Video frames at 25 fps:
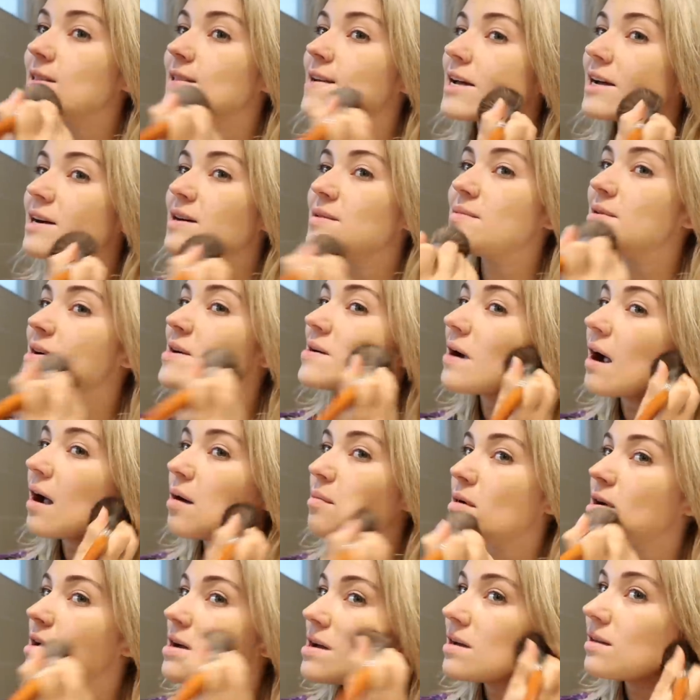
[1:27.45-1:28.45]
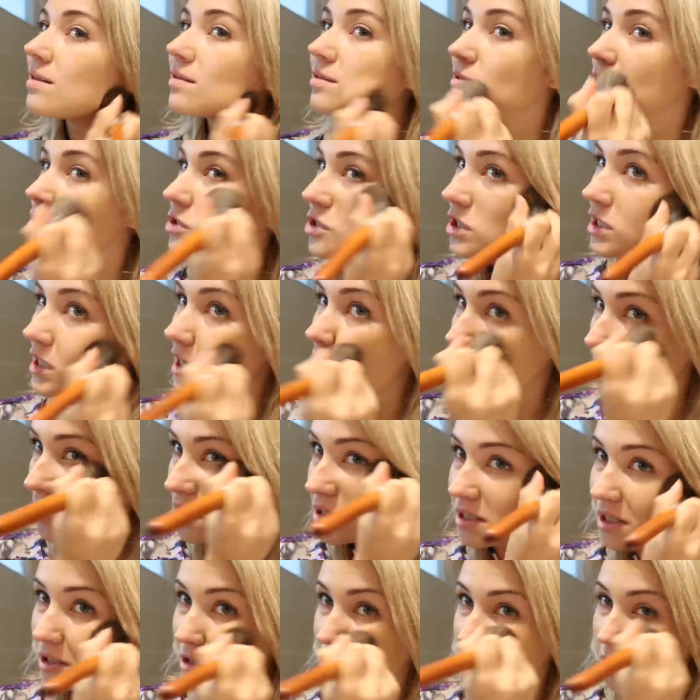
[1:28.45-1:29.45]
Like, my grandma, she
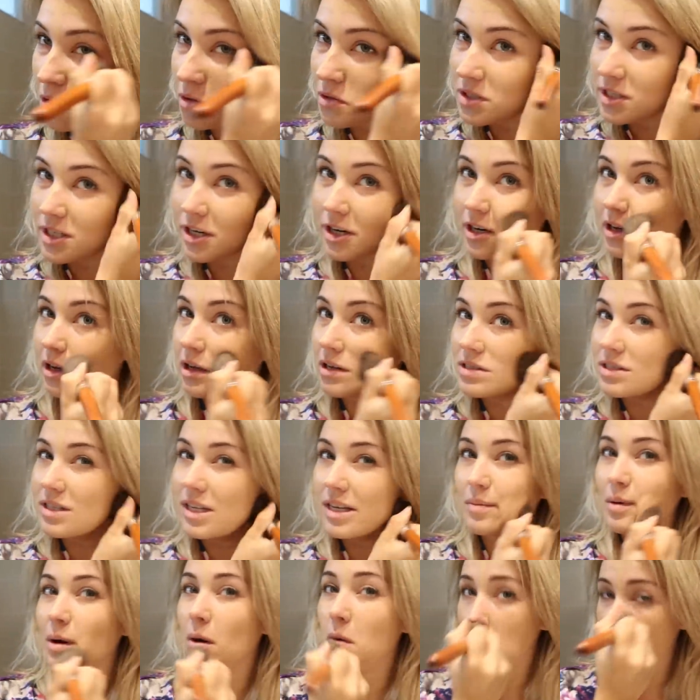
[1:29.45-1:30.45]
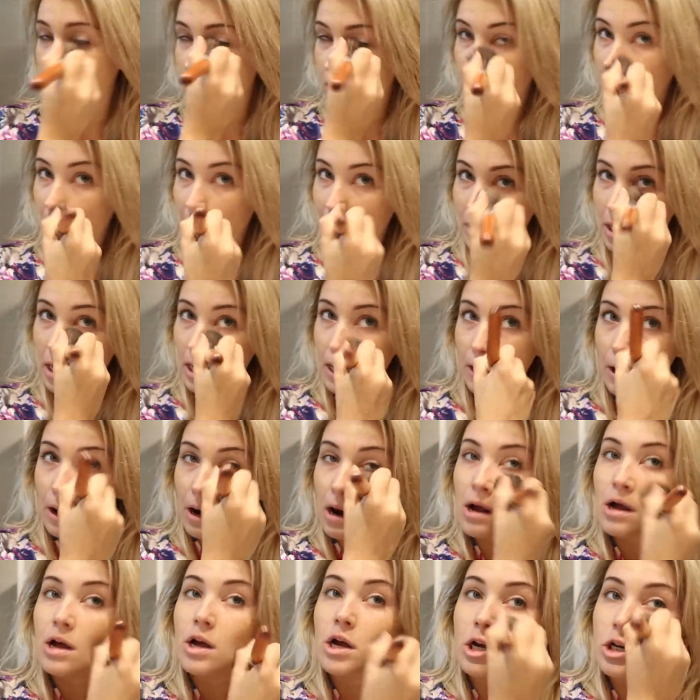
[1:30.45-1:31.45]
takes it so seriously, but whenever I'm
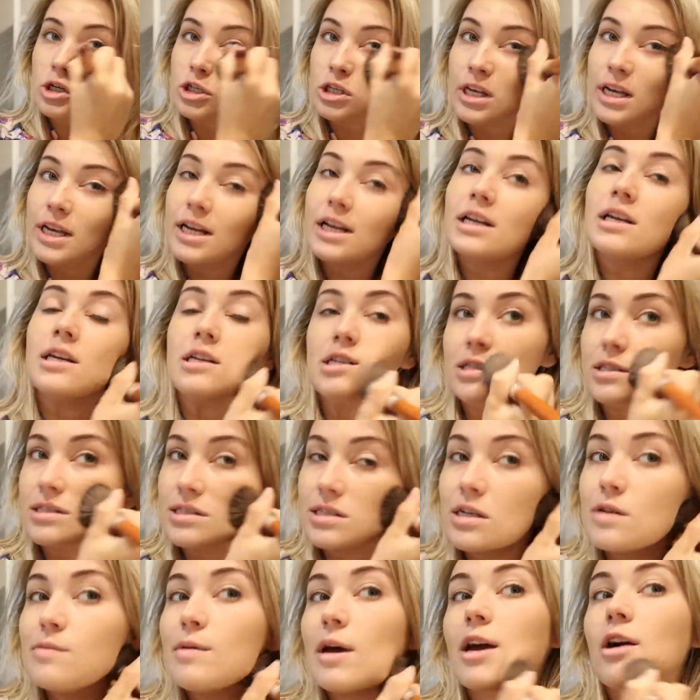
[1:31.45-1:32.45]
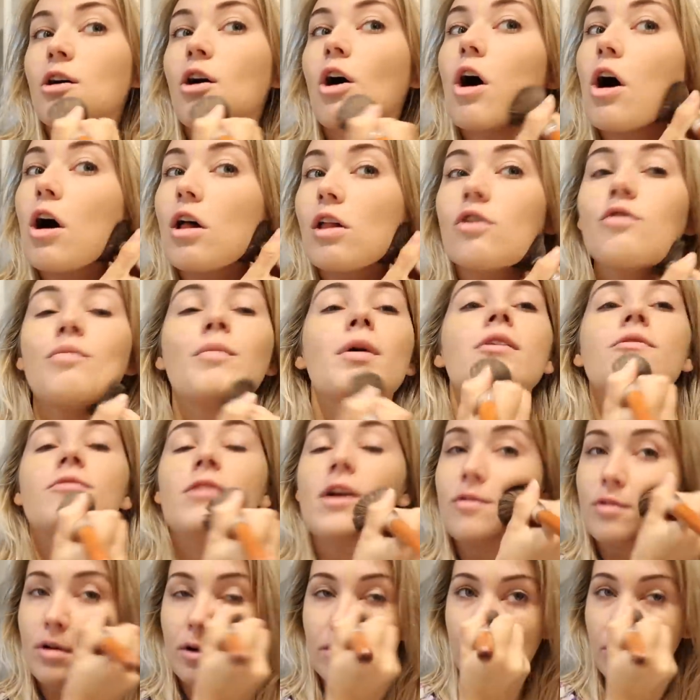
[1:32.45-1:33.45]
here, she like needs to make all of my
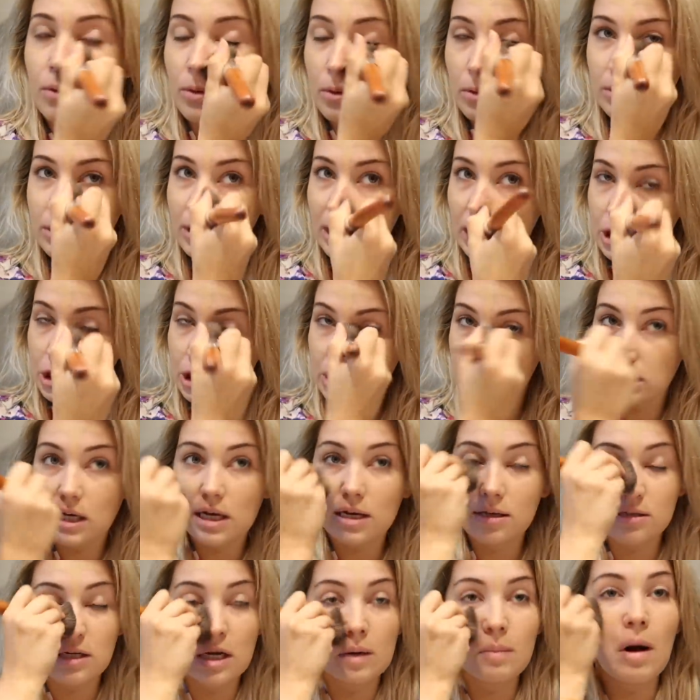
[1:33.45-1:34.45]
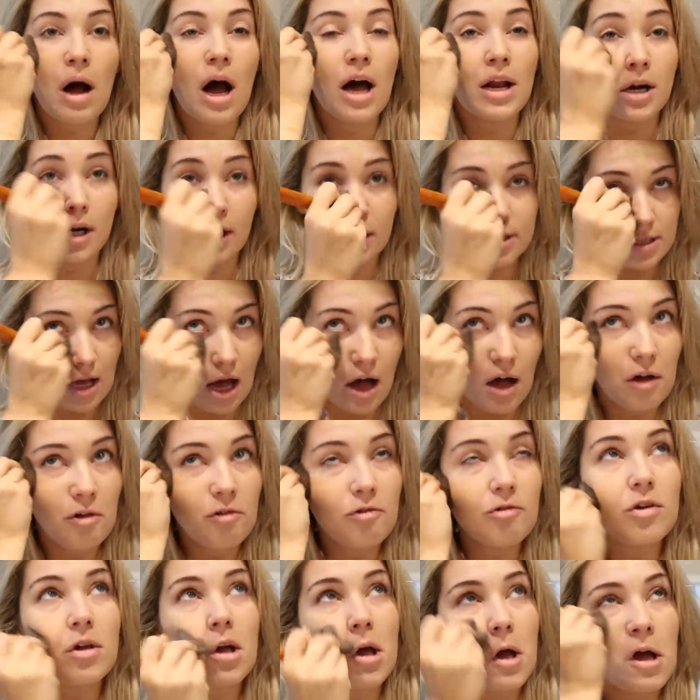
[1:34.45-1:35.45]
favorite foods. Like, she takes it upon
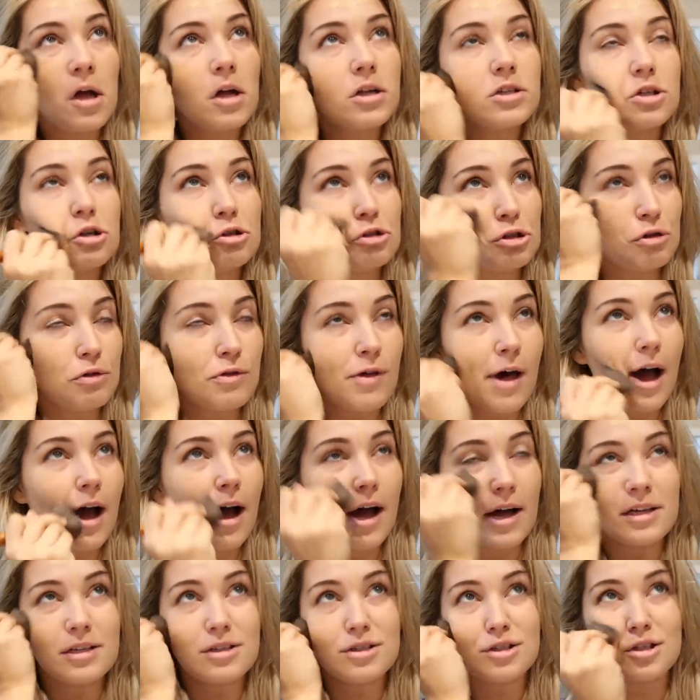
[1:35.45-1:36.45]
herself to do that.